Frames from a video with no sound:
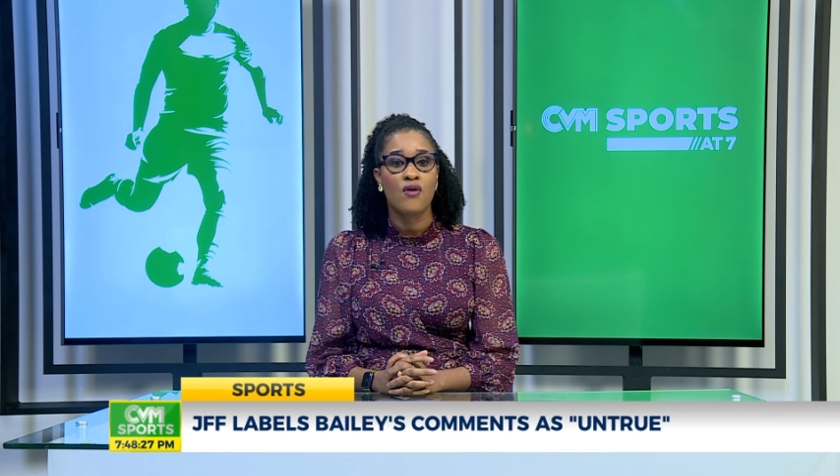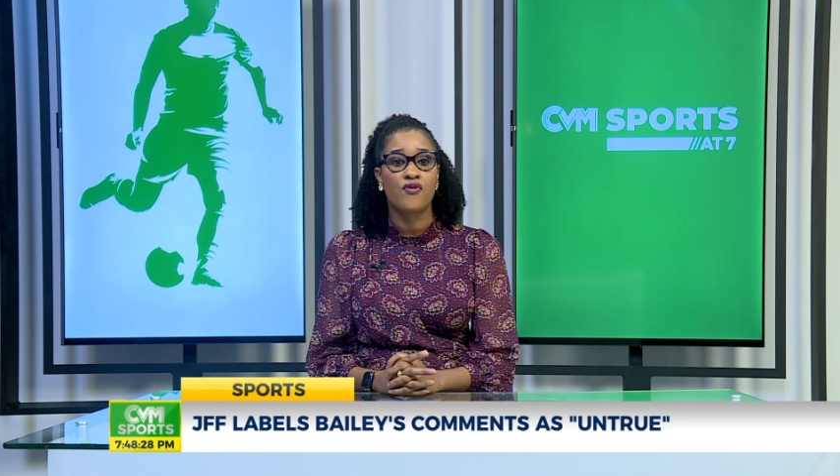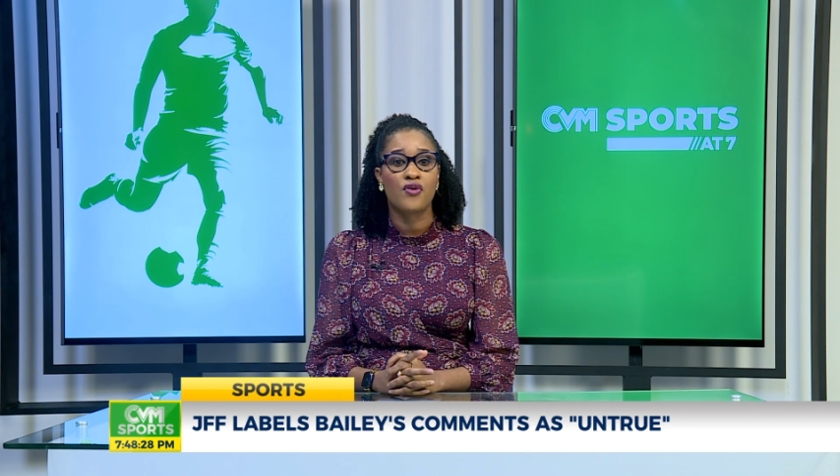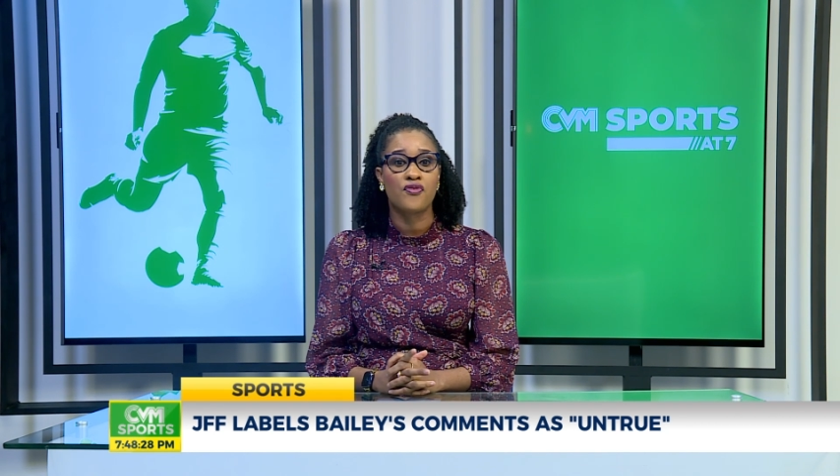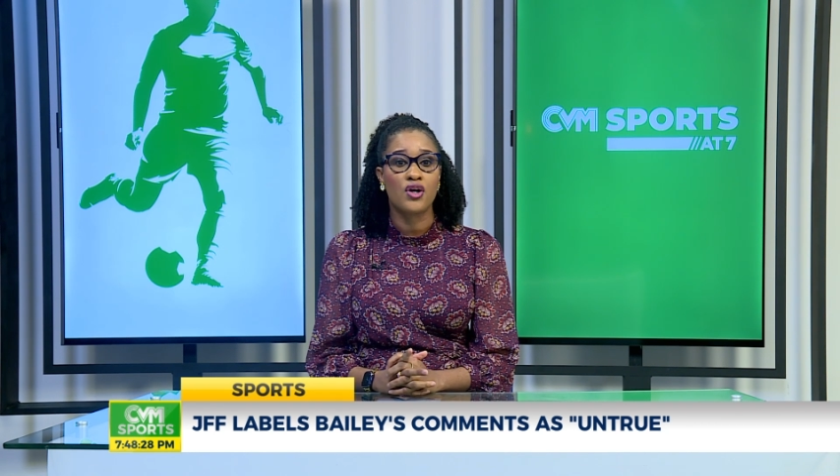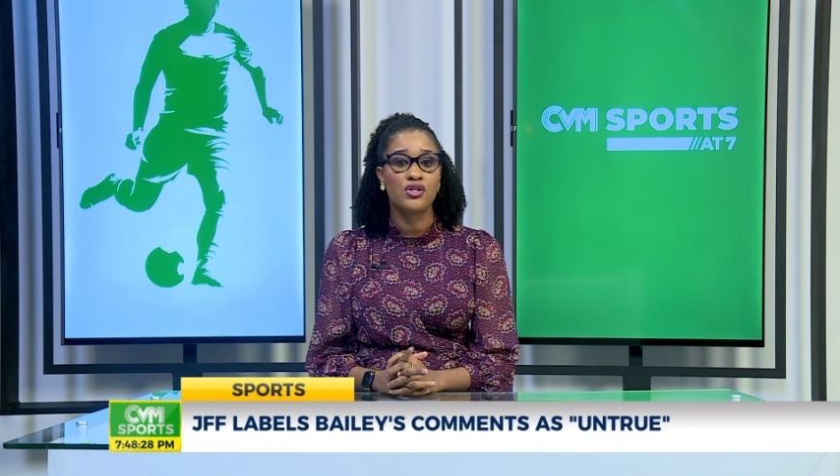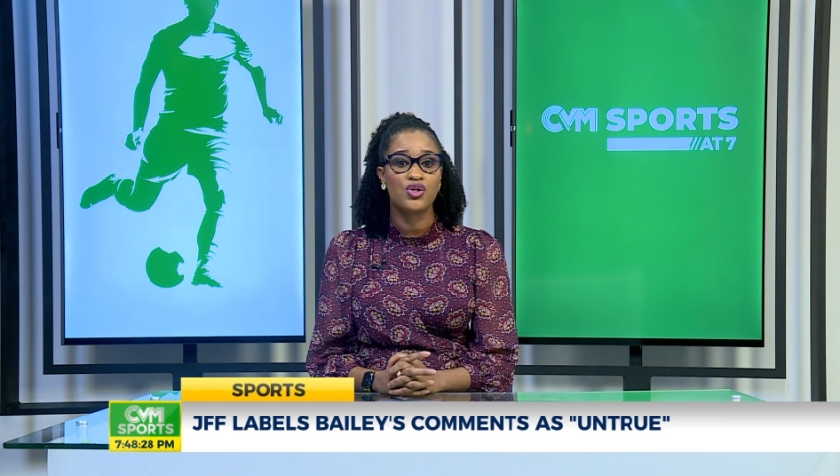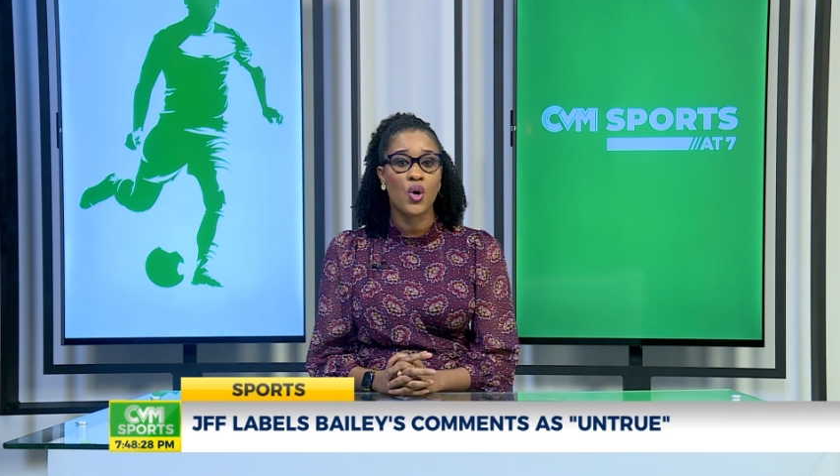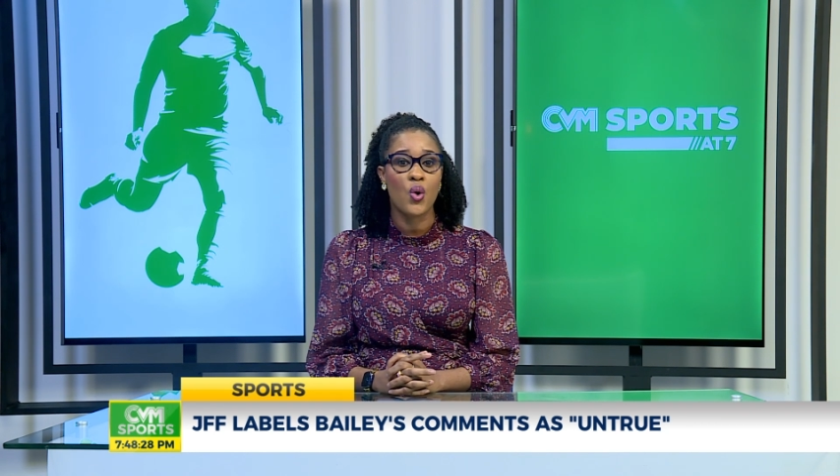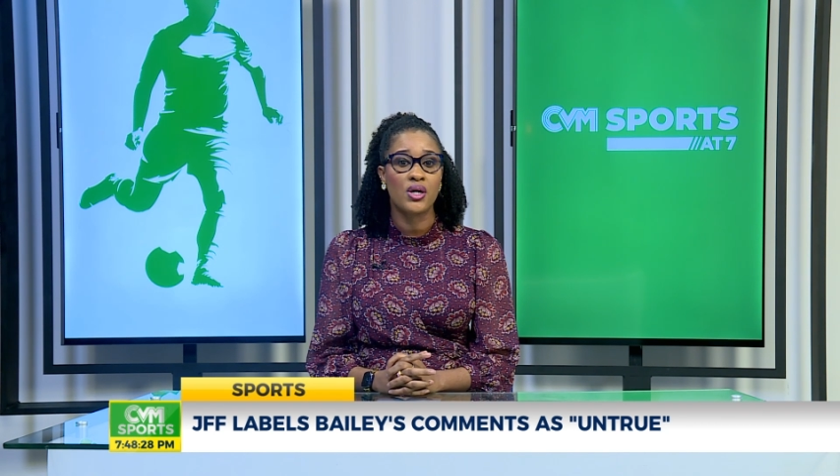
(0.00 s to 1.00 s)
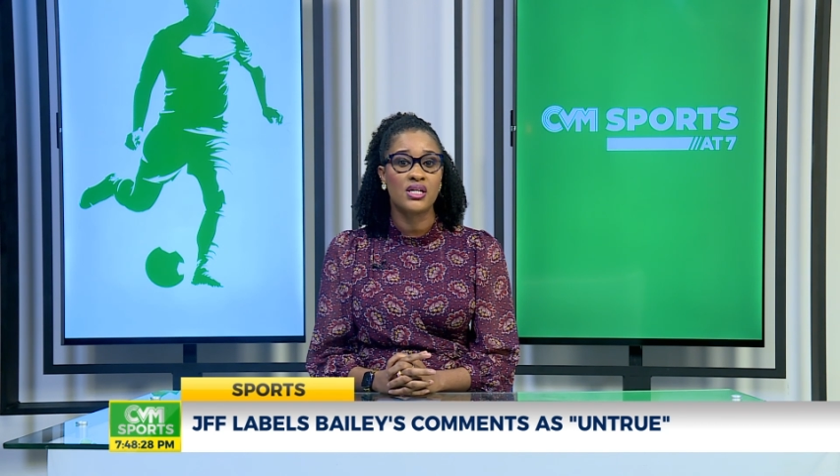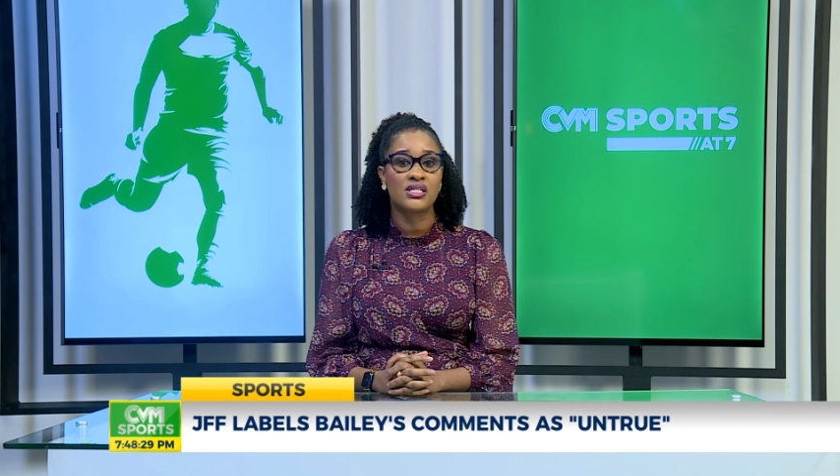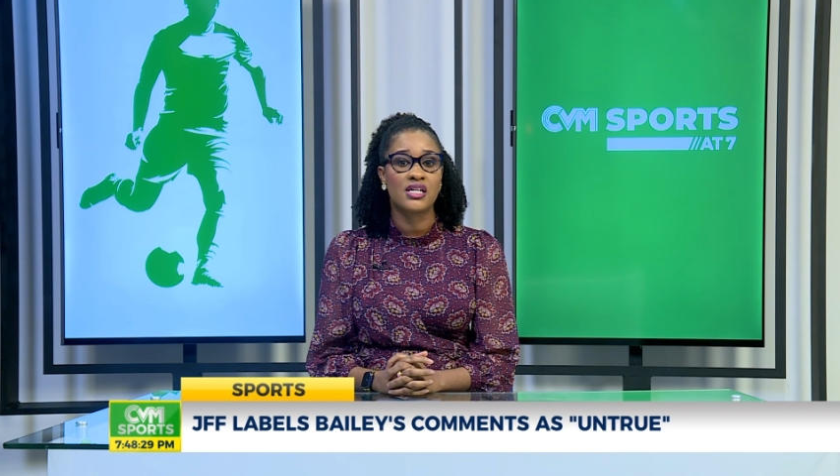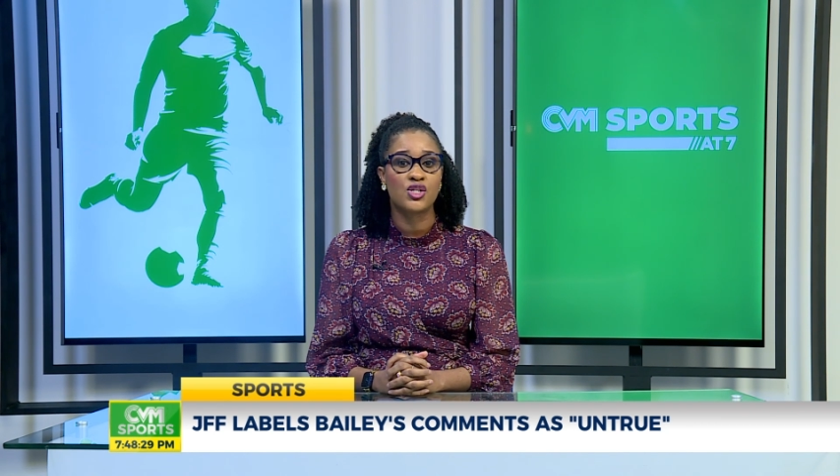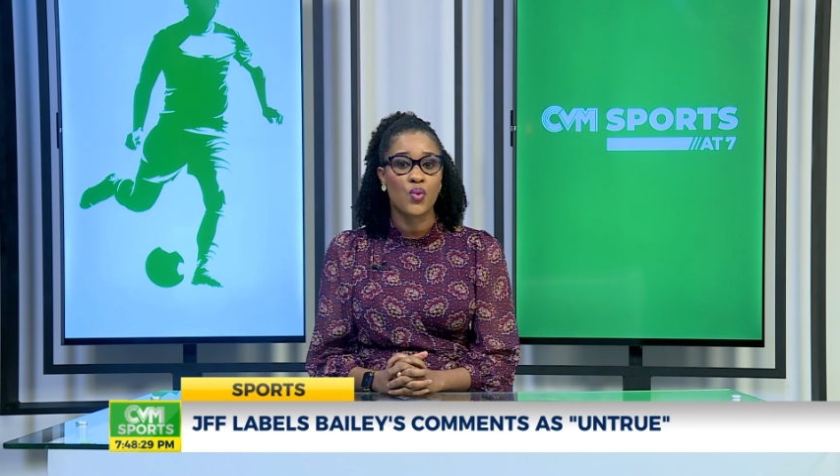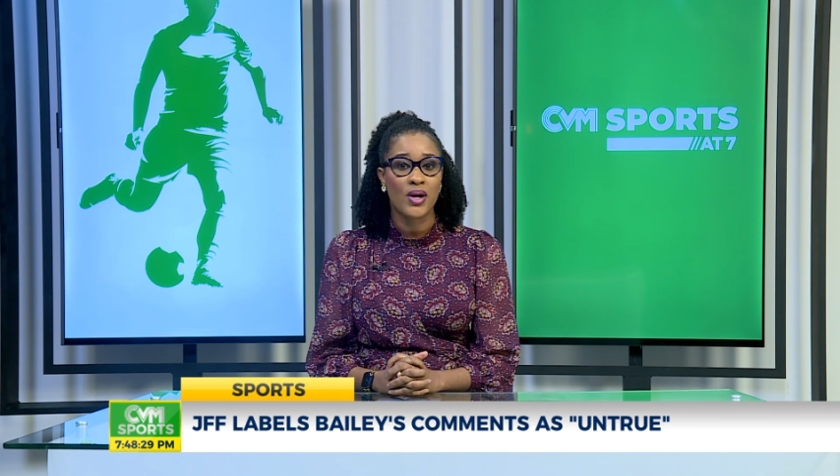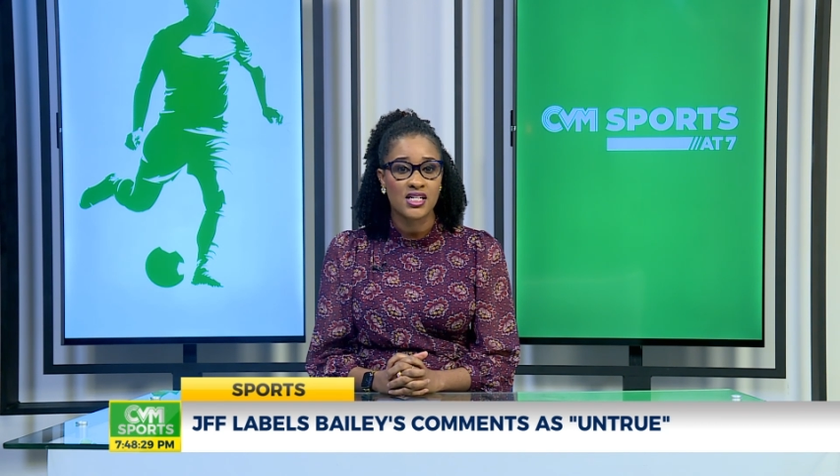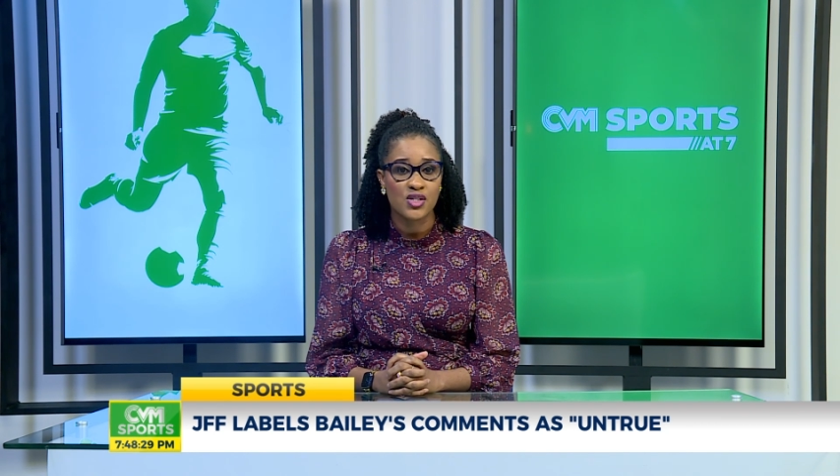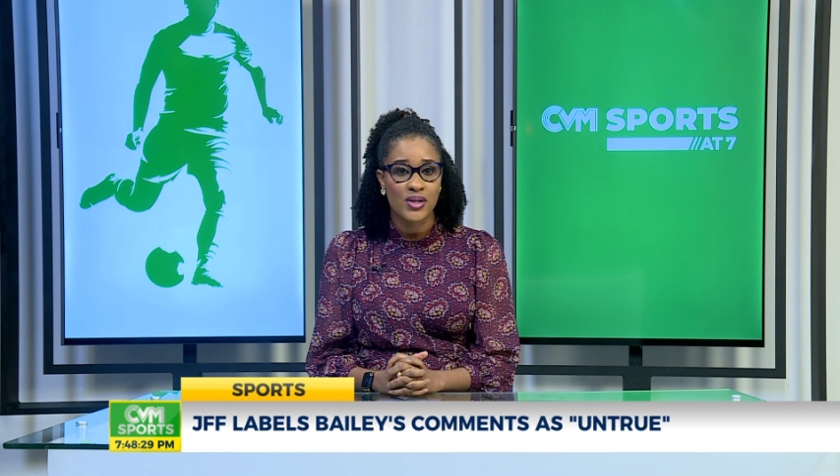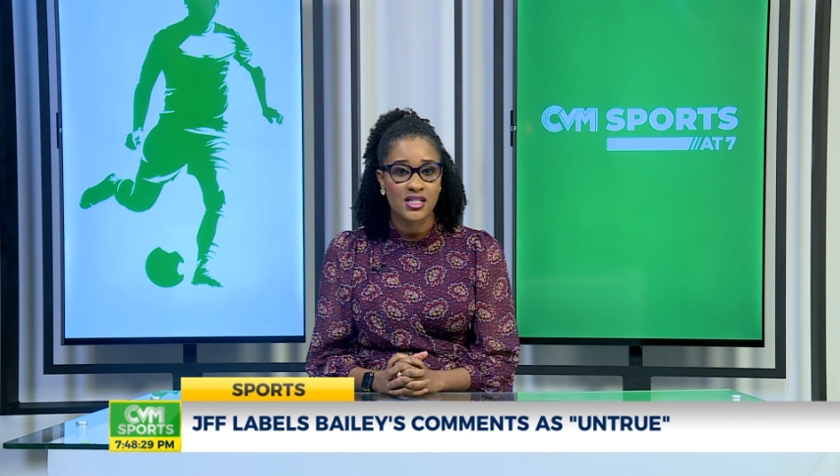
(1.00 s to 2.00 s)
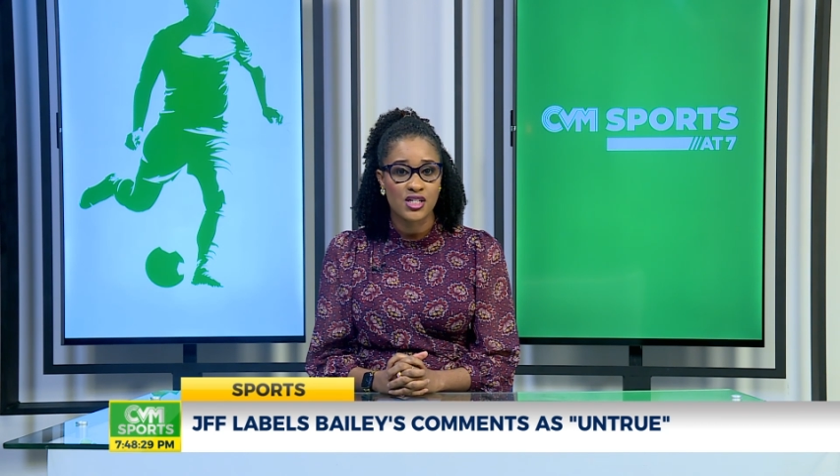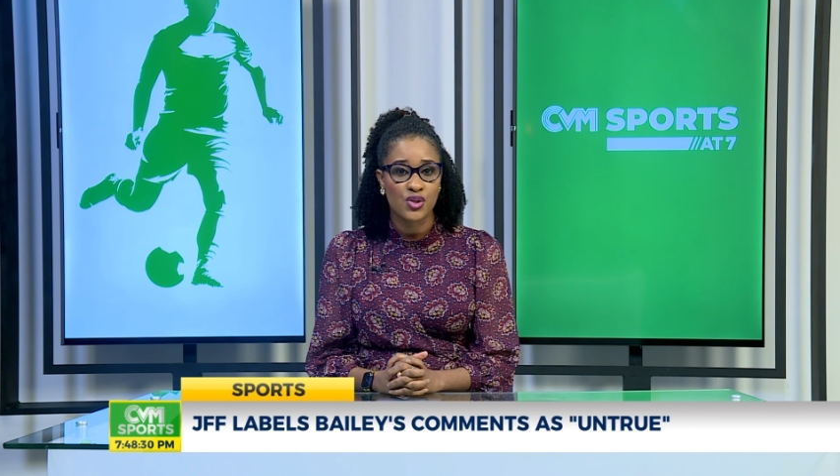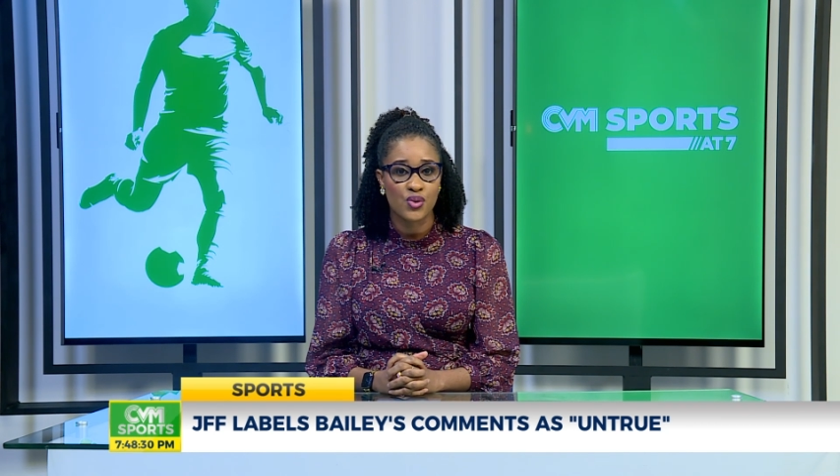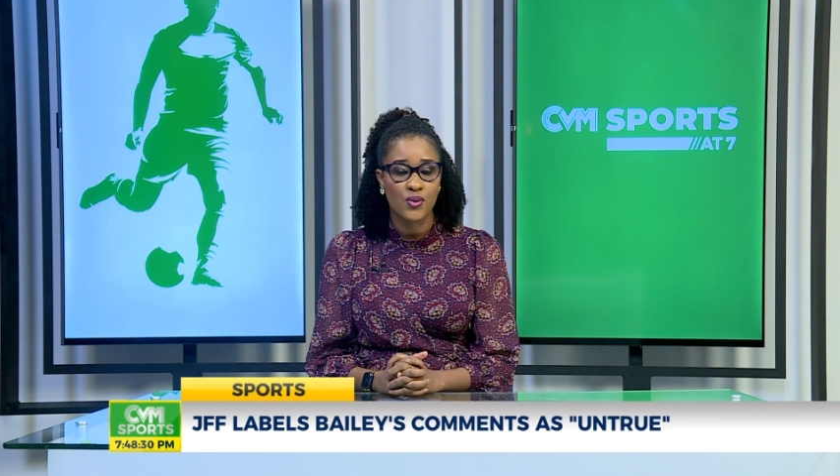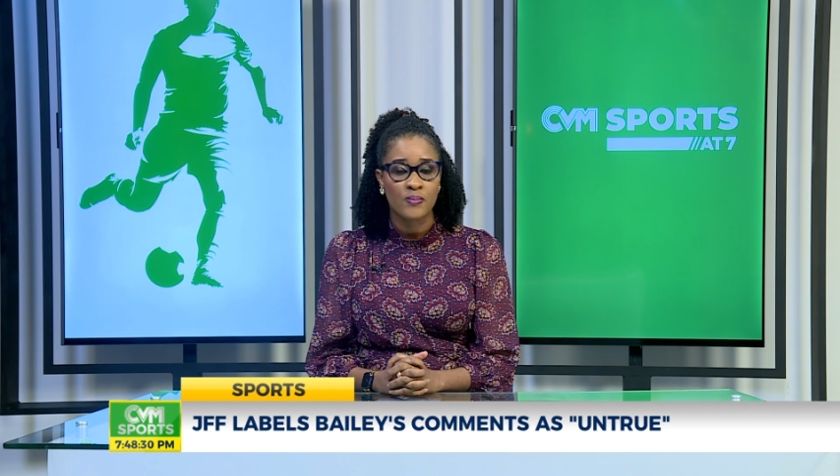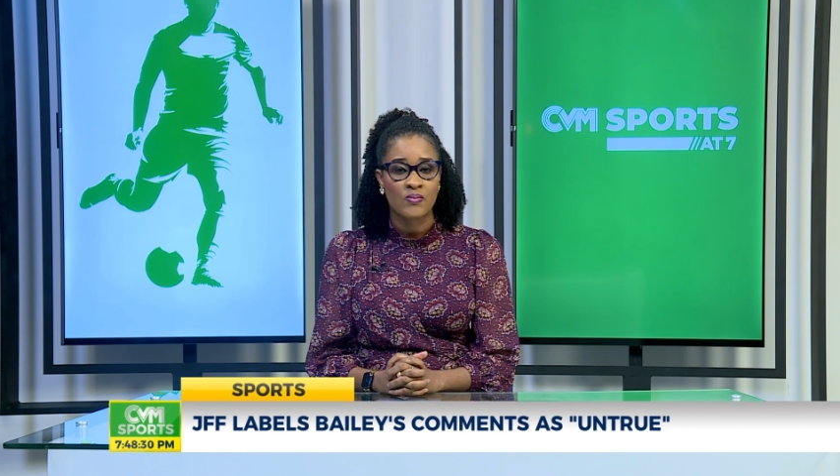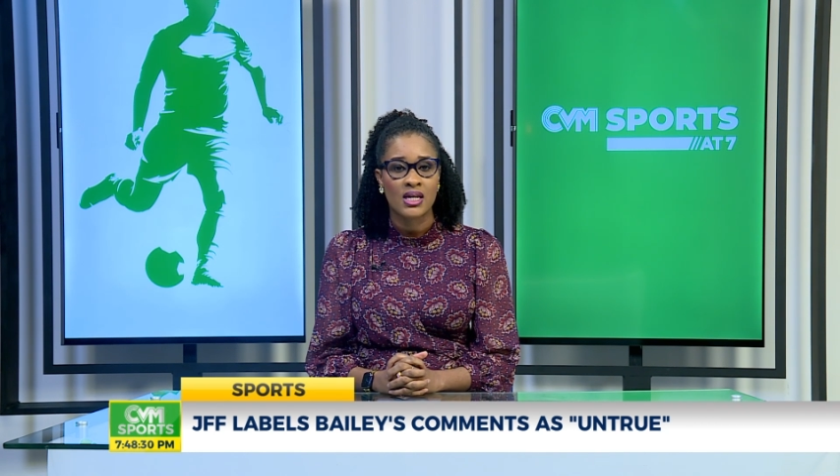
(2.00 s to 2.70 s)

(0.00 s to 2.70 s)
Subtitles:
for funds owed since 2022,